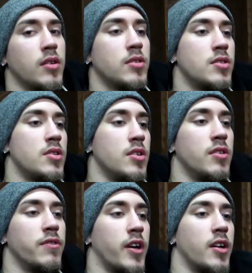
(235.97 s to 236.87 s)

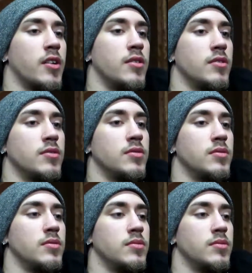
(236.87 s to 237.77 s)
see if I
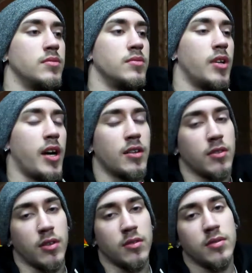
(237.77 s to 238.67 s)
can, I
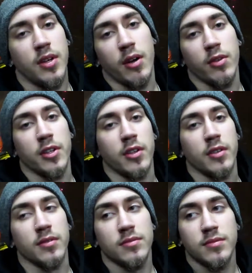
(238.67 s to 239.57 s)
don't know, I really
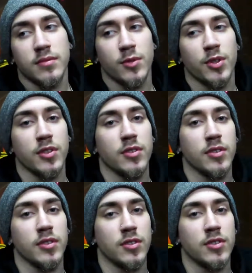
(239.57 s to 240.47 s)
don't.
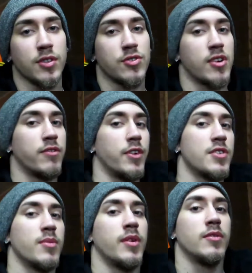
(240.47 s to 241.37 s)
We're just gonna try and figure something